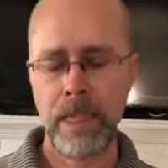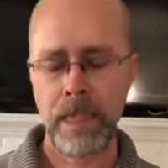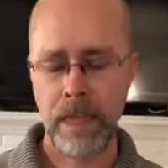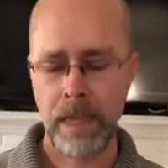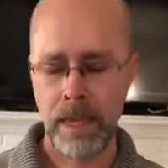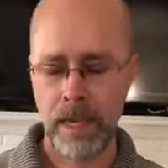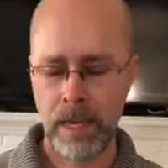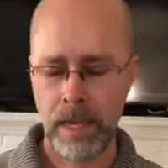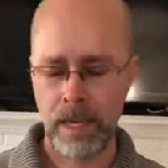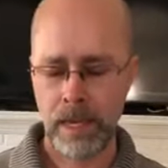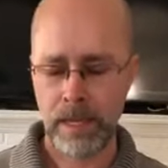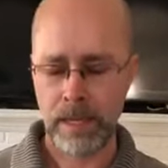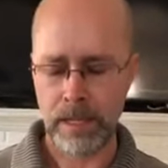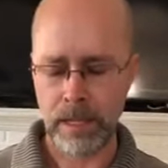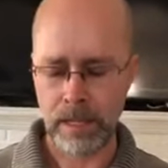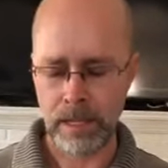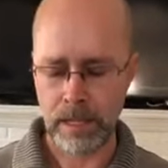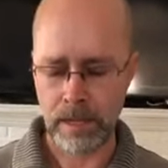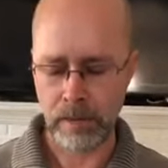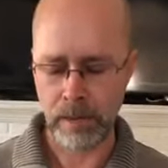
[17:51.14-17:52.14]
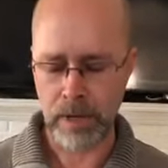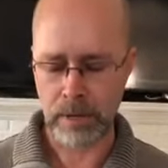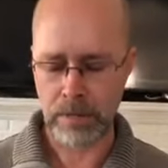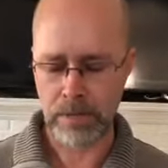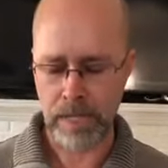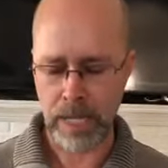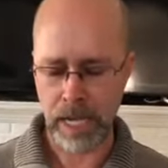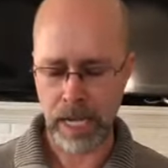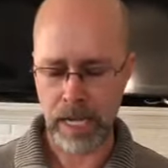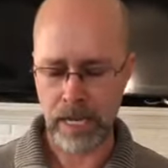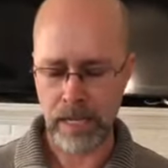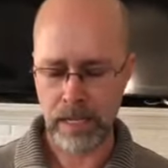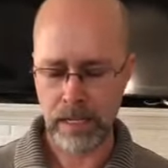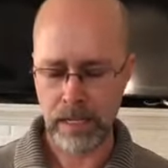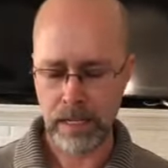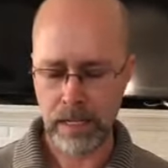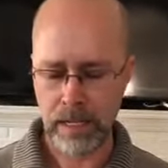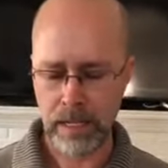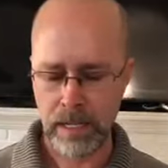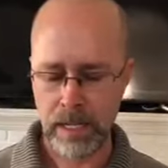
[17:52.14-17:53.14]
I think you get what I'm saying.
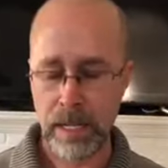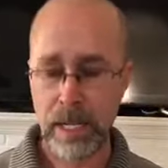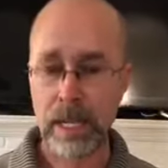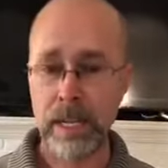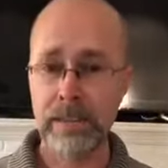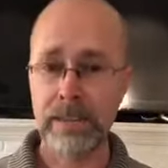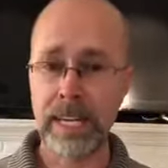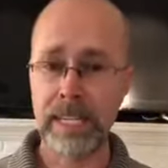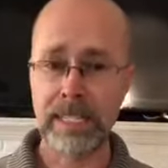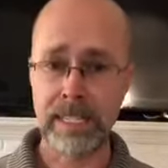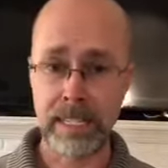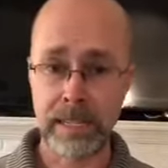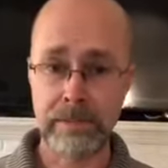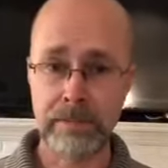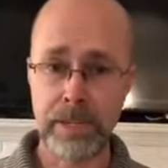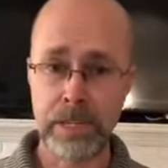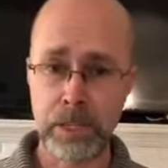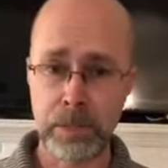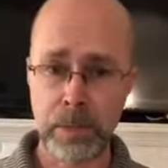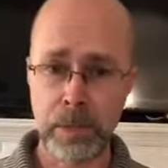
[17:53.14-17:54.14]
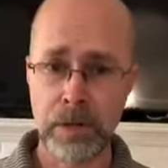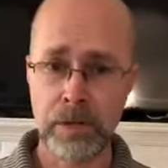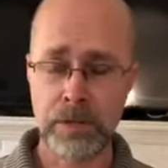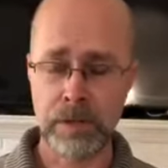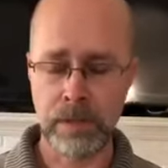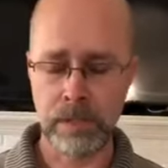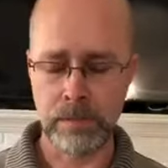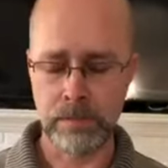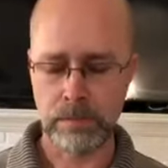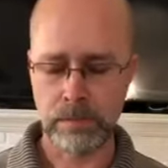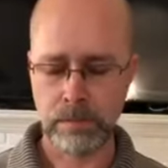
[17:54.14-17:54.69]
That's an envious person.